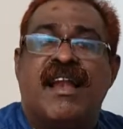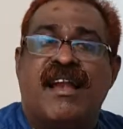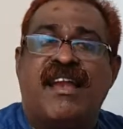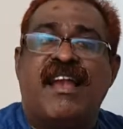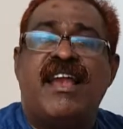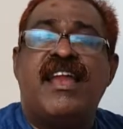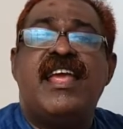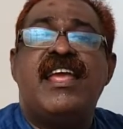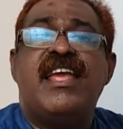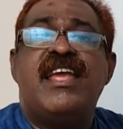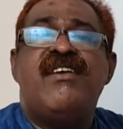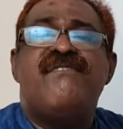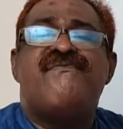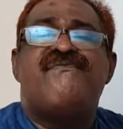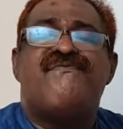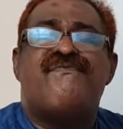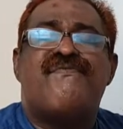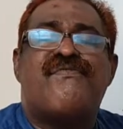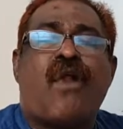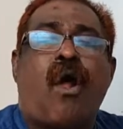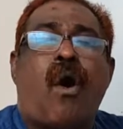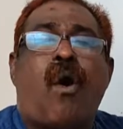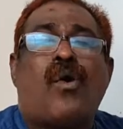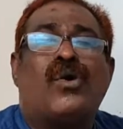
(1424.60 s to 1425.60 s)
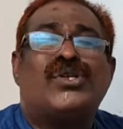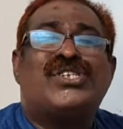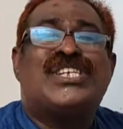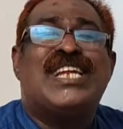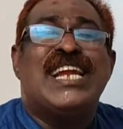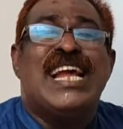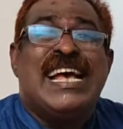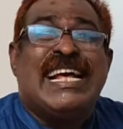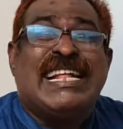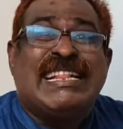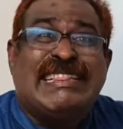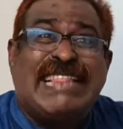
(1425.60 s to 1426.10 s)
Lee Frost.
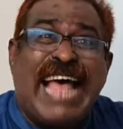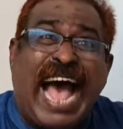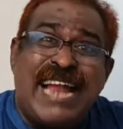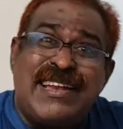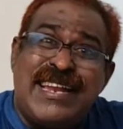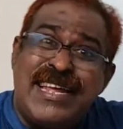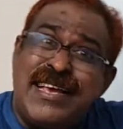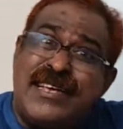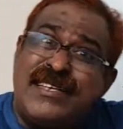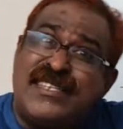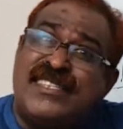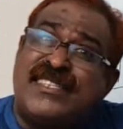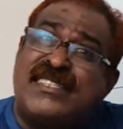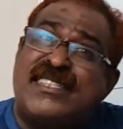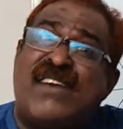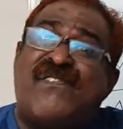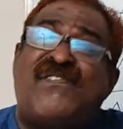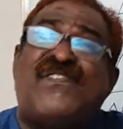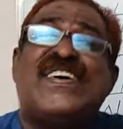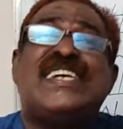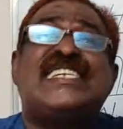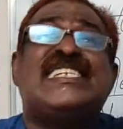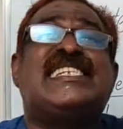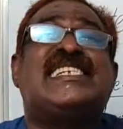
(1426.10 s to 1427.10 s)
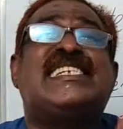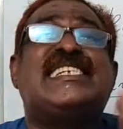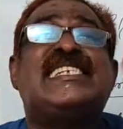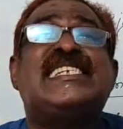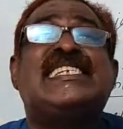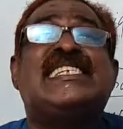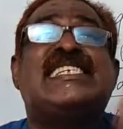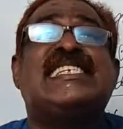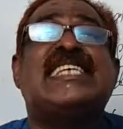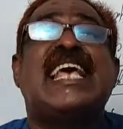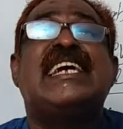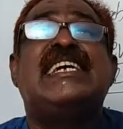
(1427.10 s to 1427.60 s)
That is the first
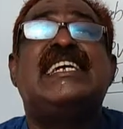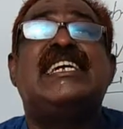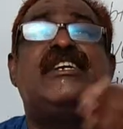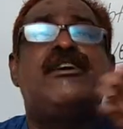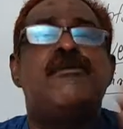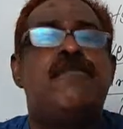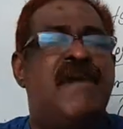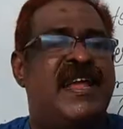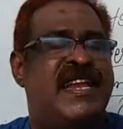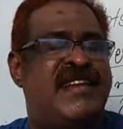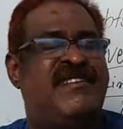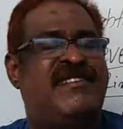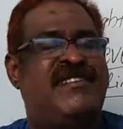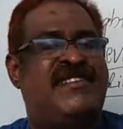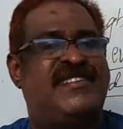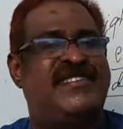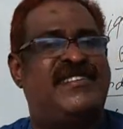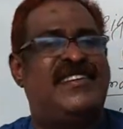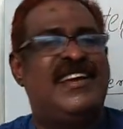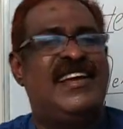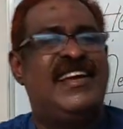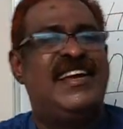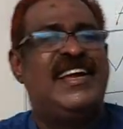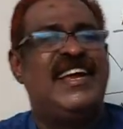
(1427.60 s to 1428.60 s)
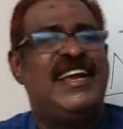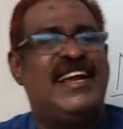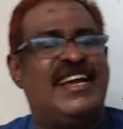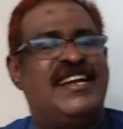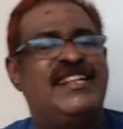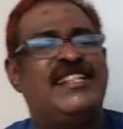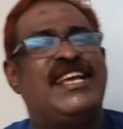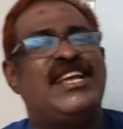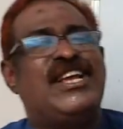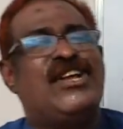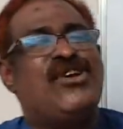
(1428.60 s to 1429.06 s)
segment in the